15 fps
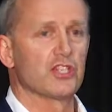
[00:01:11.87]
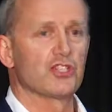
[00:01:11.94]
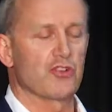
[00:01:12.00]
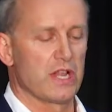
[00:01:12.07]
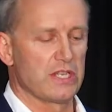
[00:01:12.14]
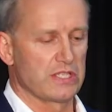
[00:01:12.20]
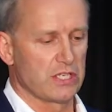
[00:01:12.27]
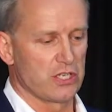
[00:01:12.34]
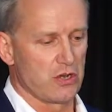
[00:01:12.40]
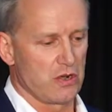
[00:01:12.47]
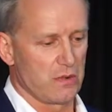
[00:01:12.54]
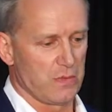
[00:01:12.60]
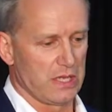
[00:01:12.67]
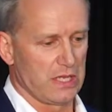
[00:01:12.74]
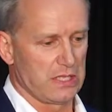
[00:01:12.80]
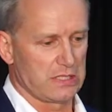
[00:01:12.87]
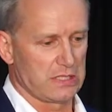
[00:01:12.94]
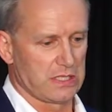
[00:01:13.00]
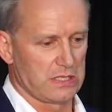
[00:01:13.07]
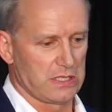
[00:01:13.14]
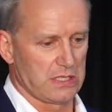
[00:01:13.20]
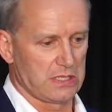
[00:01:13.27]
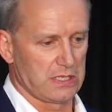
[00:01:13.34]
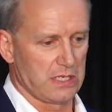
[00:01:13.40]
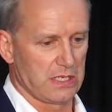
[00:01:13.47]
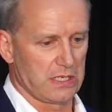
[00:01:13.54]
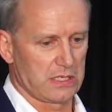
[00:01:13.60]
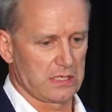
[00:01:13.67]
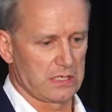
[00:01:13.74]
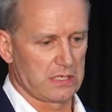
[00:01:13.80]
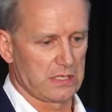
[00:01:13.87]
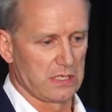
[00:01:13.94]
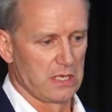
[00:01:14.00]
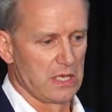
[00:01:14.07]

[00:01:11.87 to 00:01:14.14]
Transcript: trends in Europe, and then statistics.